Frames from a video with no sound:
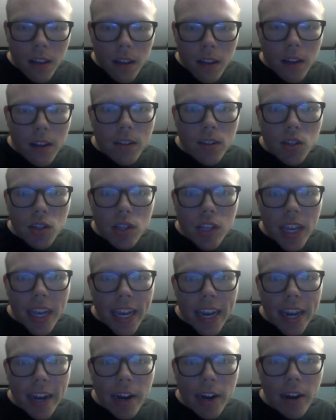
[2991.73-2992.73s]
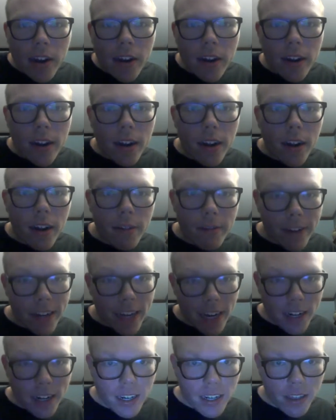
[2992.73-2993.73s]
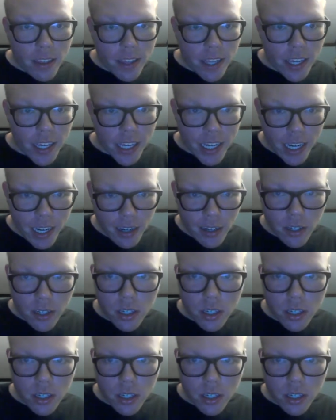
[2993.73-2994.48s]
Let's see here. We got anything yet?